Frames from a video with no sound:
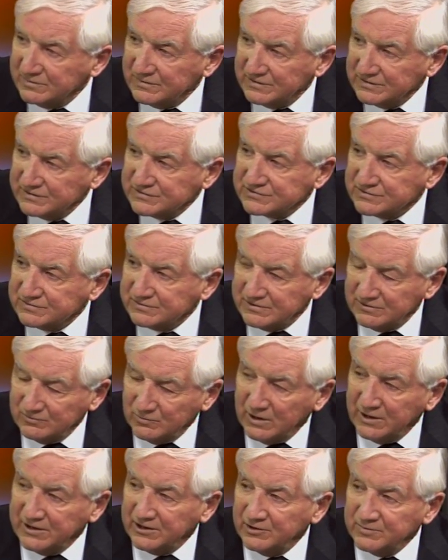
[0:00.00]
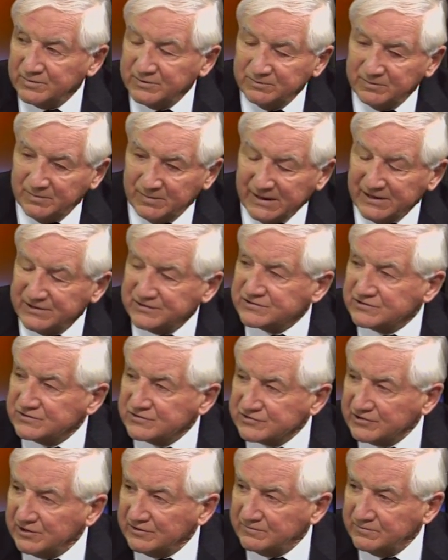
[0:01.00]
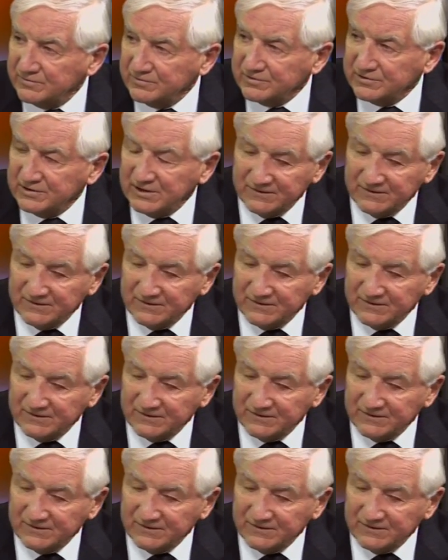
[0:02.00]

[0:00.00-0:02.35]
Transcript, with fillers: these Waihopai base and so forth.